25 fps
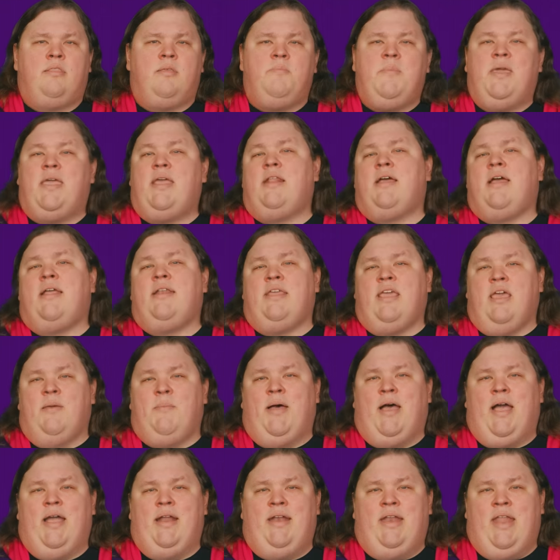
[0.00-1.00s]
The main idea
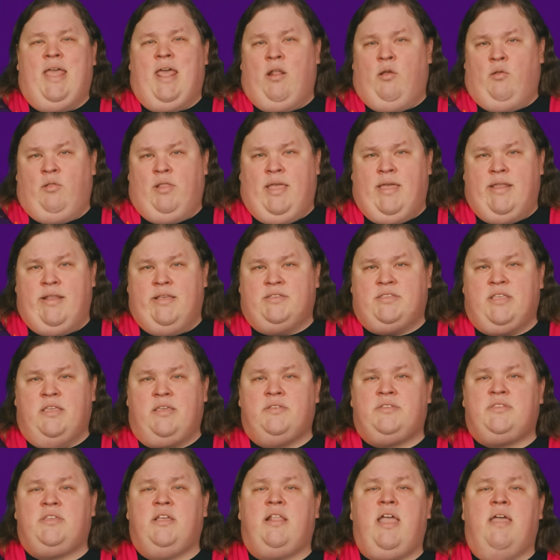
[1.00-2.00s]
behind NanoLED is that
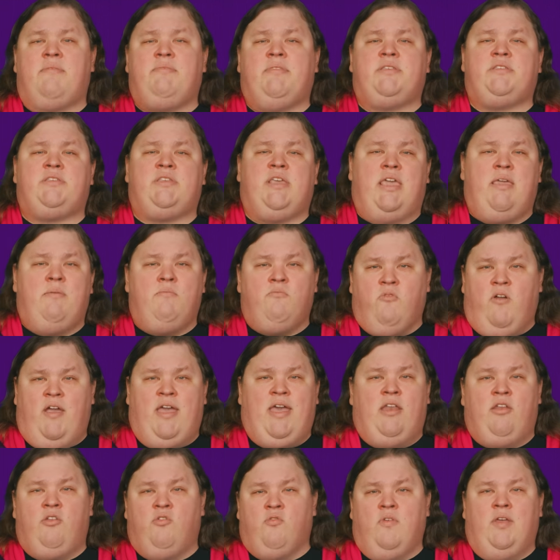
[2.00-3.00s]
you still have the same
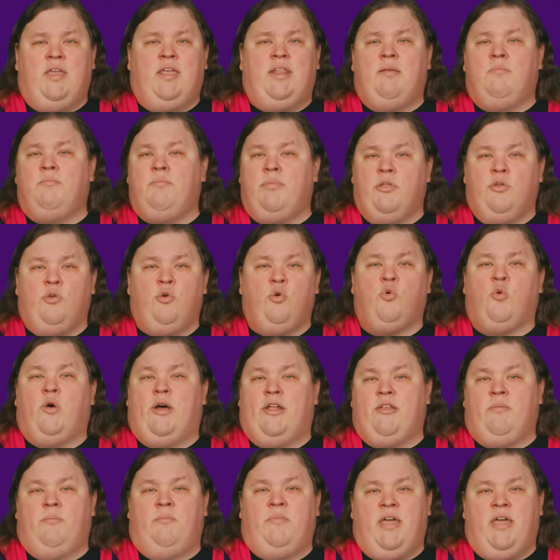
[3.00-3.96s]
red, green, and blue quantum